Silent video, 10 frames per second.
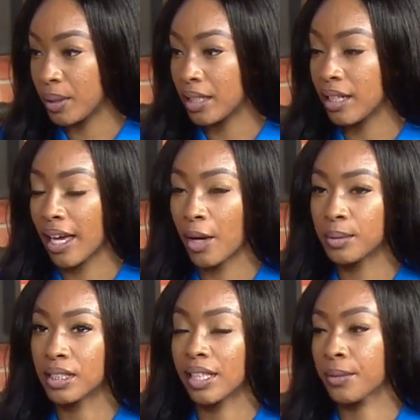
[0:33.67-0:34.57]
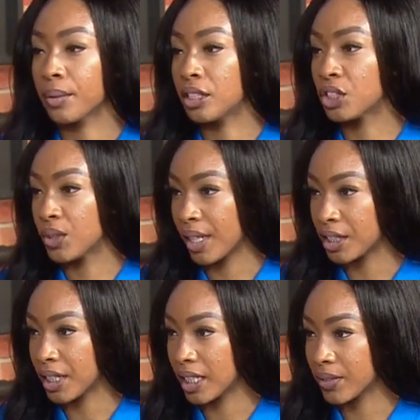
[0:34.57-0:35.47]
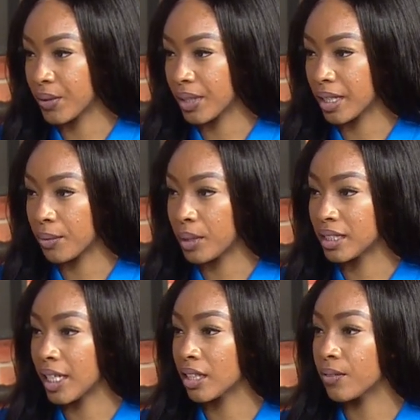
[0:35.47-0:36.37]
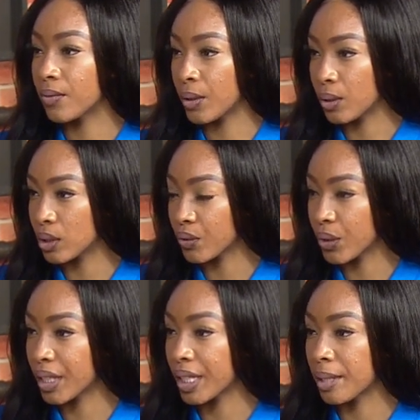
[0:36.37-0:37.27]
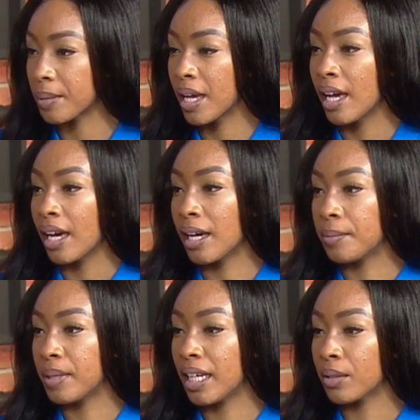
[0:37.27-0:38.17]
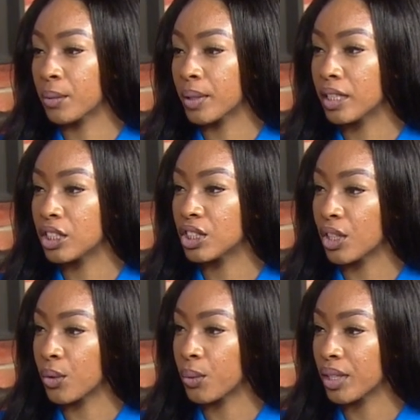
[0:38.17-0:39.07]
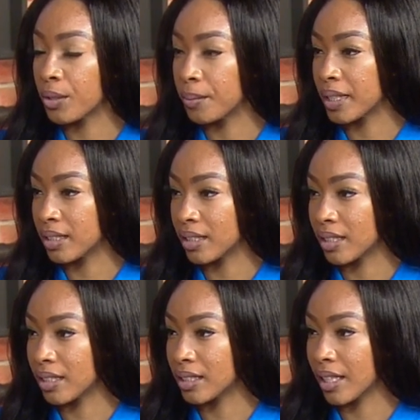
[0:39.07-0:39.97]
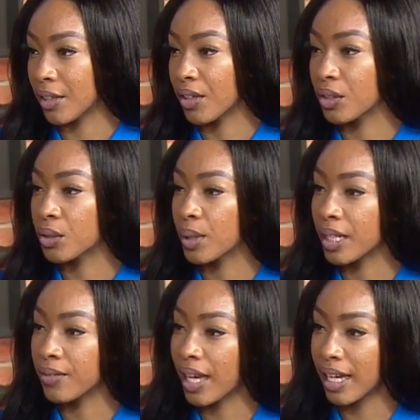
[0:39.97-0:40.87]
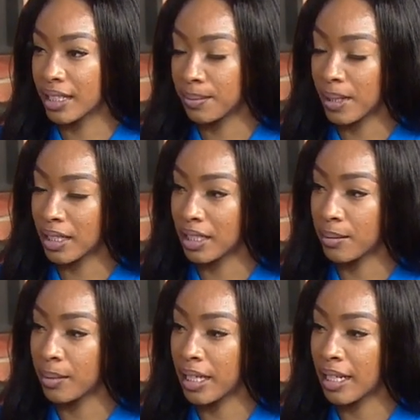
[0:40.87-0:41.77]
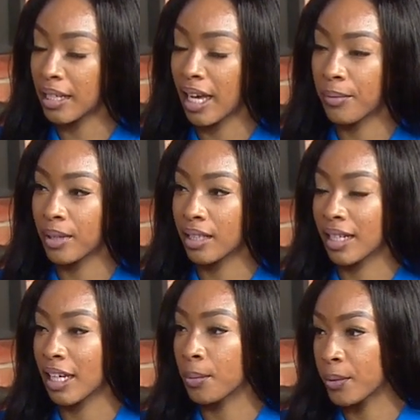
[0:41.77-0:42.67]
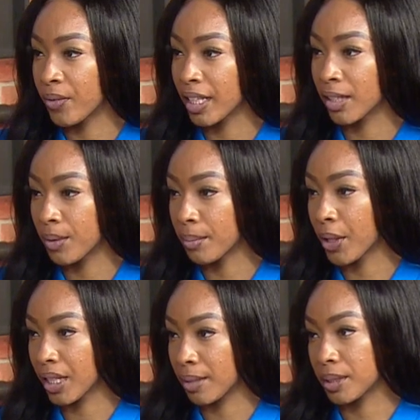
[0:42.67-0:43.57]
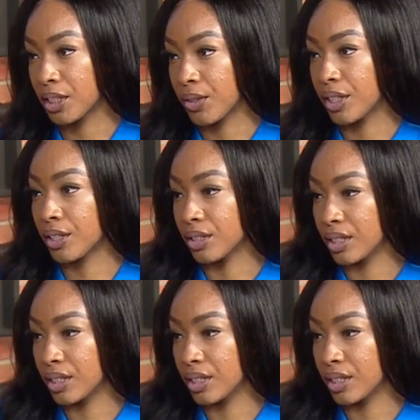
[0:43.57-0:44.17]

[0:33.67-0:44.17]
we mm-hmm. help to like really strategize for them. We okay. take the photos for them, um, being able to really show what their business is like on a creative aspect, and being able to help like help provide them with marketing materials.